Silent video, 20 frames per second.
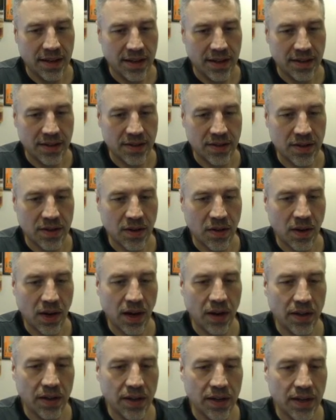And so I
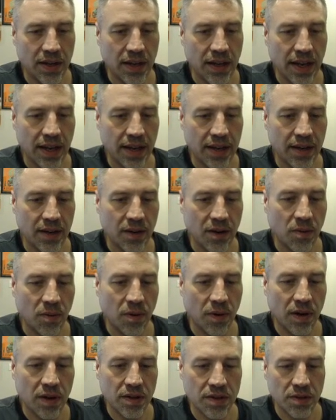only did like, you know,
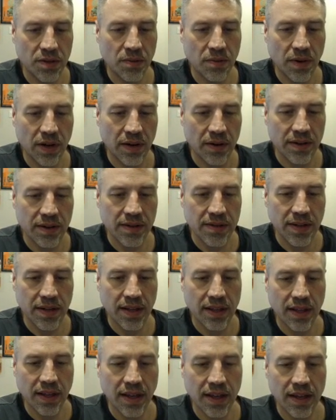1 or 2 renderings like
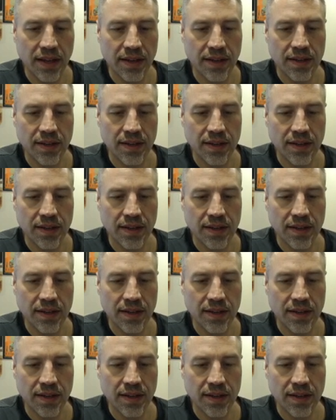that,